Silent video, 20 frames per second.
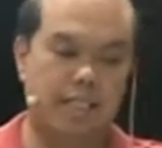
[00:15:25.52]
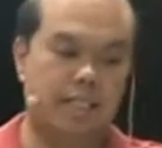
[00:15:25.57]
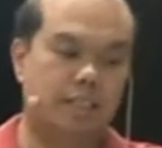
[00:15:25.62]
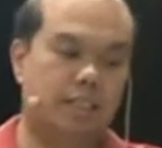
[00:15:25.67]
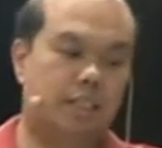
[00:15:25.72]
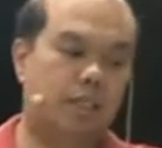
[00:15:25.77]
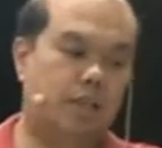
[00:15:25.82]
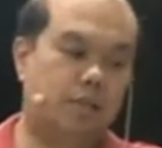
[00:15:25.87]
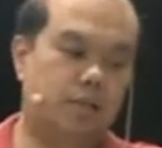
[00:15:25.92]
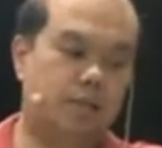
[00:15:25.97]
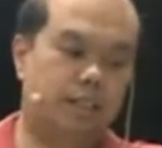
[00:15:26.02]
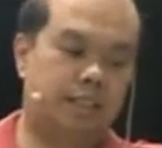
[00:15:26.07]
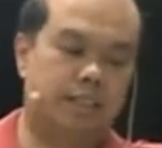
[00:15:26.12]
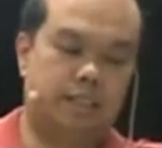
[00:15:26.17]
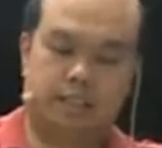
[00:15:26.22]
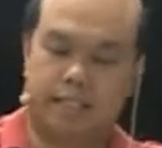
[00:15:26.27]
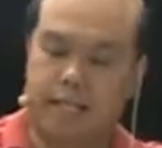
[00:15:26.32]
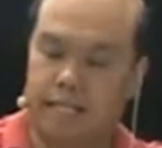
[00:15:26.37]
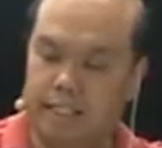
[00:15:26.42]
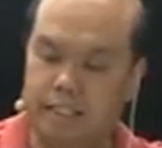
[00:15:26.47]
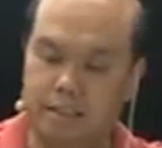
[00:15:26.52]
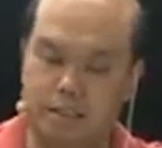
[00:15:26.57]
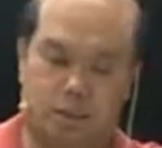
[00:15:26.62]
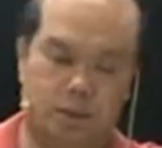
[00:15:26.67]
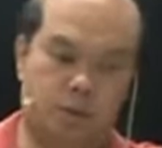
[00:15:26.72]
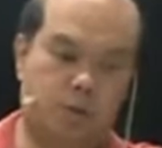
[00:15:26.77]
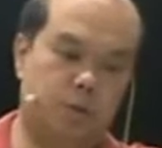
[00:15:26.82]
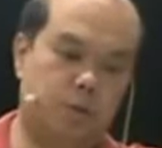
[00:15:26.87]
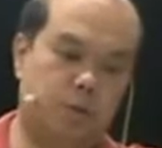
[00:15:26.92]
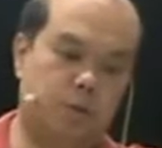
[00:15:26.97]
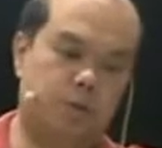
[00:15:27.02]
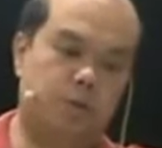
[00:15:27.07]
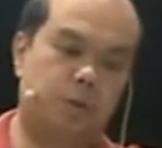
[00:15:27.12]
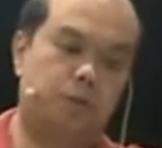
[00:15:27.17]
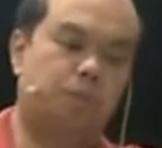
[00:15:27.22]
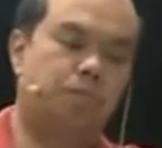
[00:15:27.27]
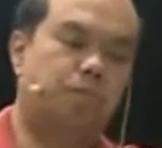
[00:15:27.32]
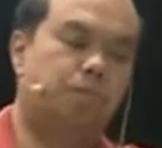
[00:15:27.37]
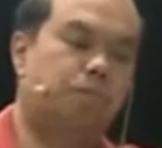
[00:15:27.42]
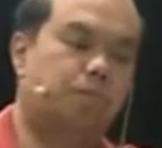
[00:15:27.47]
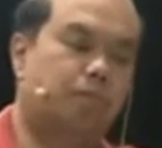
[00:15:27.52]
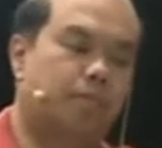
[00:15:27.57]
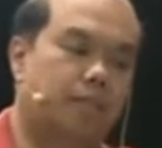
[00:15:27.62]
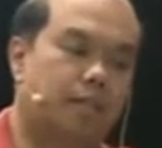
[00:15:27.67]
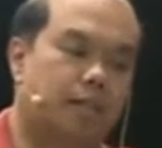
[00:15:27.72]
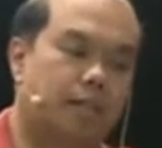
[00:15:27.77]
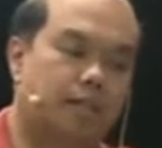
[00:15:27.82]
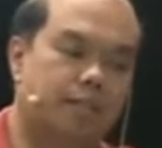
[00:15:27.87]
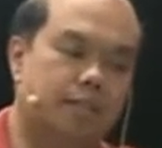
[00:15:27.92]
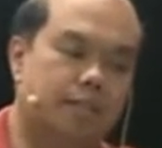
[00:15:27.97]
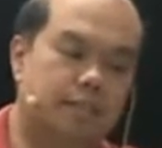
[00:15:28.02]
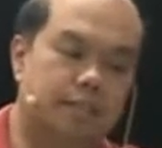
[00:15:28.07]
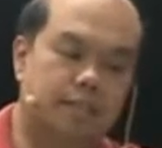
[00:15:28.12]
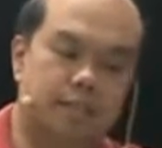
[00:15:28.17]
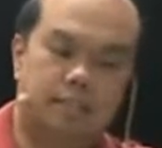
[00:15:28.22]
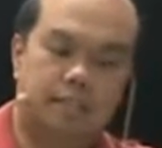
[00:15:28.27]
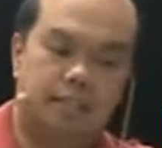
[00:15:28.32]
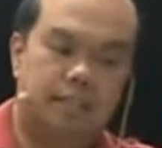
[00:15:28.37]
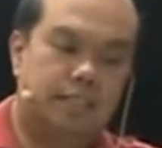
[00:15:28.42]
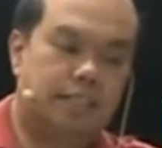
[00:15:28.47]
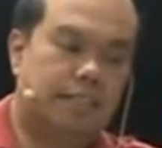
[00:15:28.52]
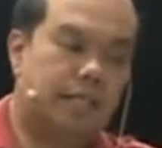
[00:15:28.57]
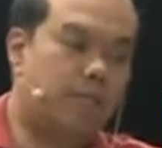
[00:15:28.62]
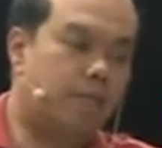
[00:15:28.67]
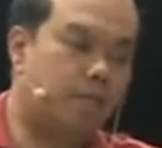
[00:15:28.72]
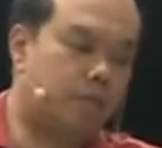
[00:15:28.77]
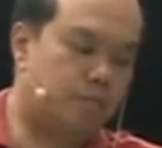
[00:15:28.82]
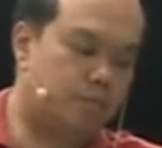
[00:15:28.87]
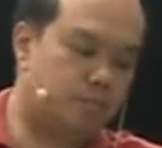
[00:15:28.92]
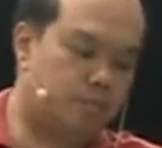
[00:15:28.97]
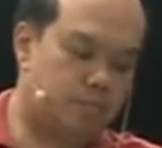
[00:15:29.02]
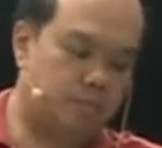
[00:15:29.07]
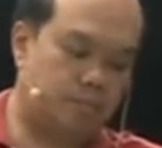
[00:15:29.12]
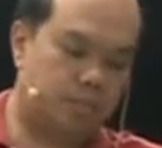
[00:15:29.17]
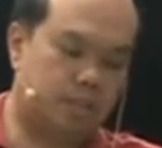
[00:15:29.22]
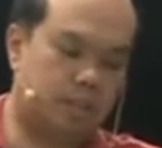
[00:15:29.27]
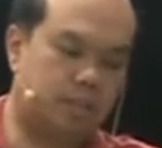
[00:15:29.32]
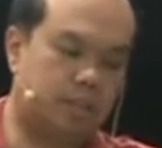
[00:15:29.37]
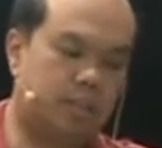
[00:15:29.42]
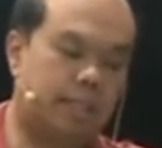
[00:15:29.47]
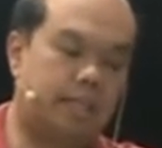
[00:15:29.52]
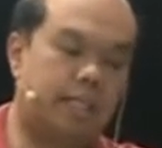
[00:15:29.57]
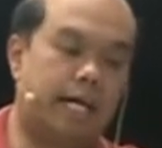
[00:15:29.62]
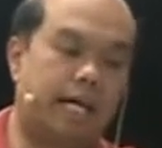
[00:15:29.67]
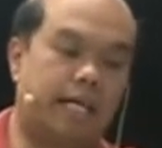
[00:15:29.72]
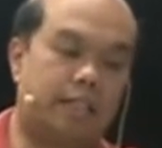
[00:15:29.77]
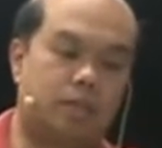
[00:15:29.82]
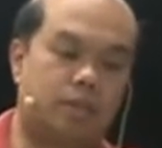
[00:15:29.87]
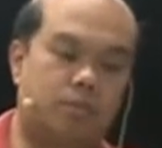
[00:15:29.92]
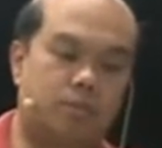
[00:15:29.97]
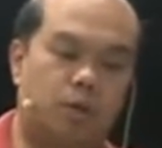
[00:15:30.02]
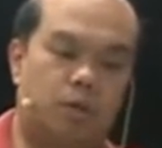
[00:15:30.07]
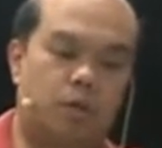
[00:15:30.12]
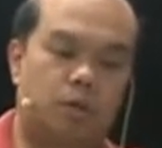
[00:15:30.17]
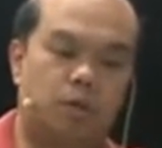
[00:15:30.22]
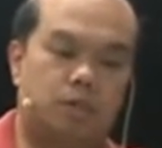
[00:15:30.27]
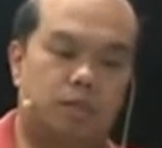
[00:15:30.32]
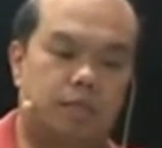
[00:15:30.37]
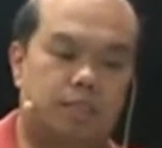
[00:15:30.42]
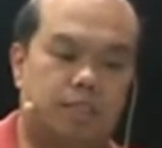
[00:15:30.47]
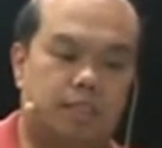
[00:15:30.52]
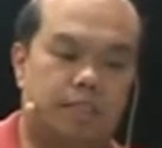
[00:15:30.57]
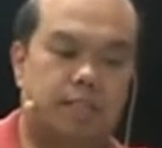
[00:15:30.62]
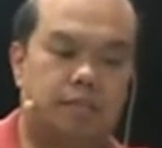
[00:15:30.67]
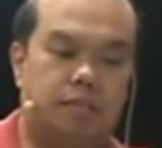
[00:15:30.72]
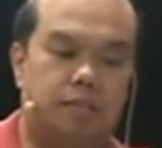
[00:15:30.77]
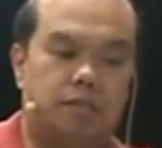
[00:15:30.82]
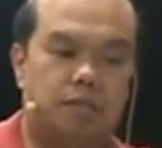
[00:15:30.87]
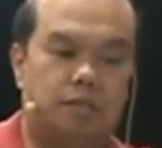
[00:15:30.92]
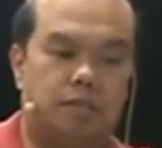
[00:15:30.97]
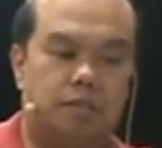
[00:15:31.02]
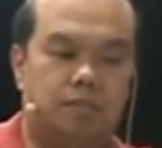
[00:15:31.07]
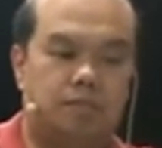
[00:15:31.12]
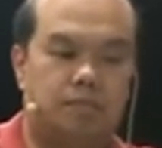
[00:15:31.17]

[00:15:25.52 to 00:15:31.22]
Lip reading: So getting to some of the actual models themselves.